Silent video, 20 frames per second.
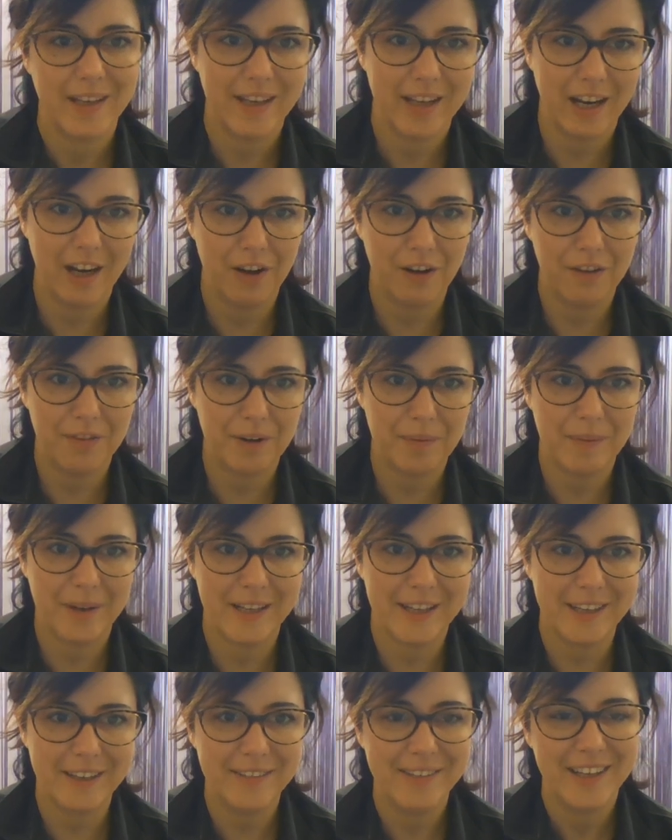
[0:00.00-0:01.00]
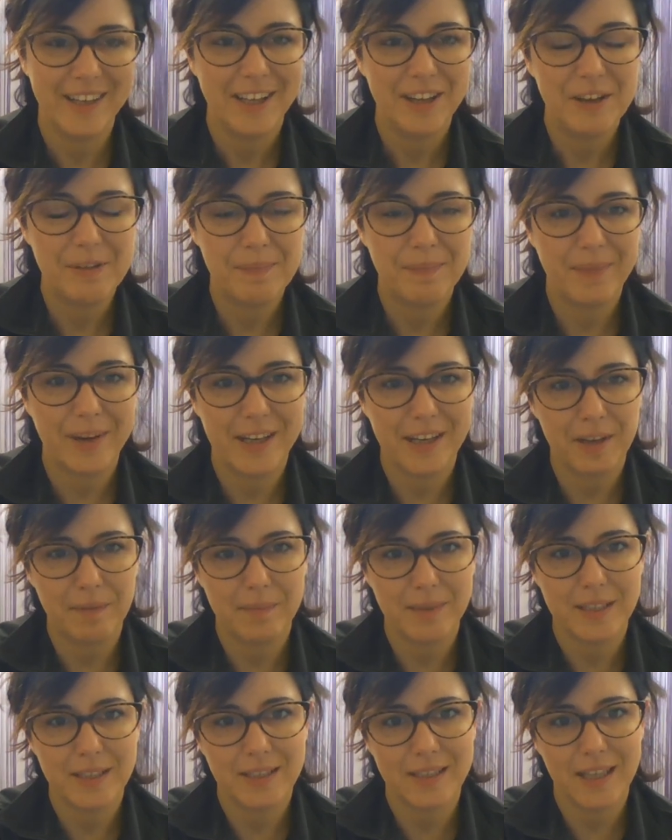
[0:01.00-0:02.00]
Hello everybody, my
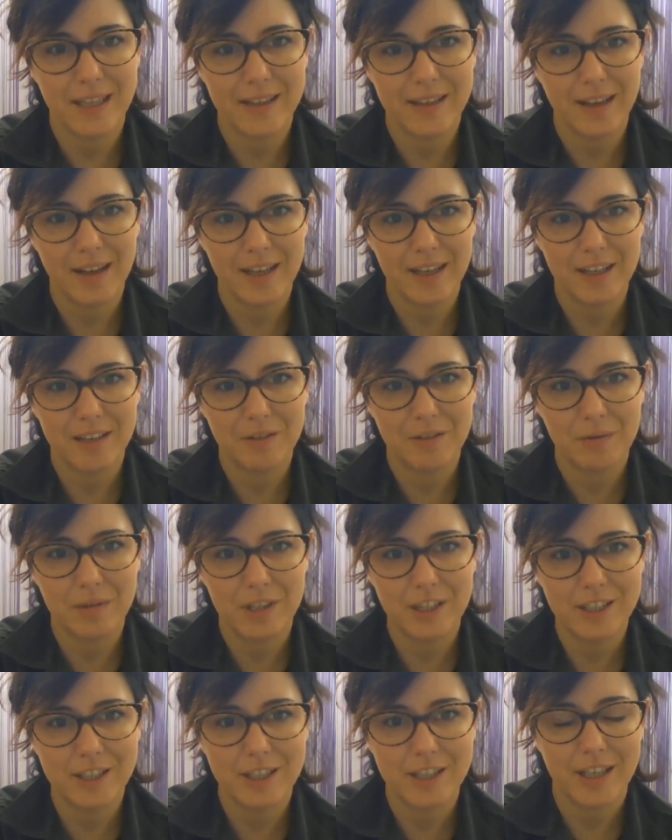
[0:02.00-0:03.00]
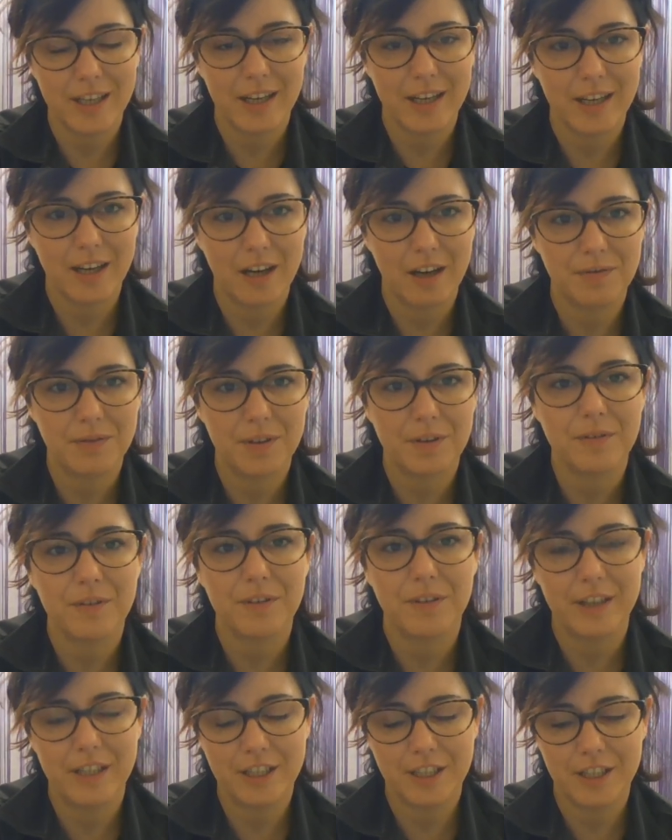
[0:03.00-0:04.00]
name is Natalija Dunic and I come from
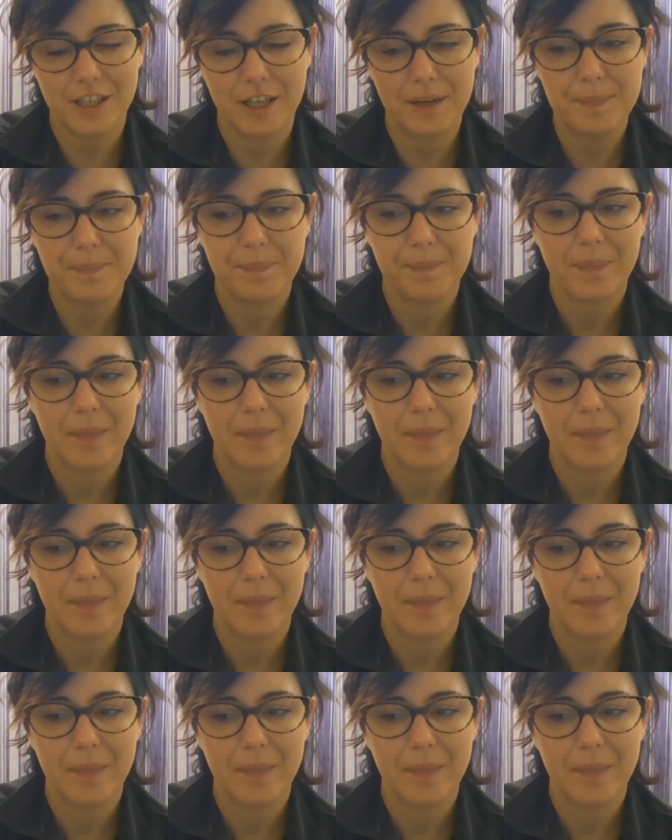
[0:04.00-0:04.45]
Croatia.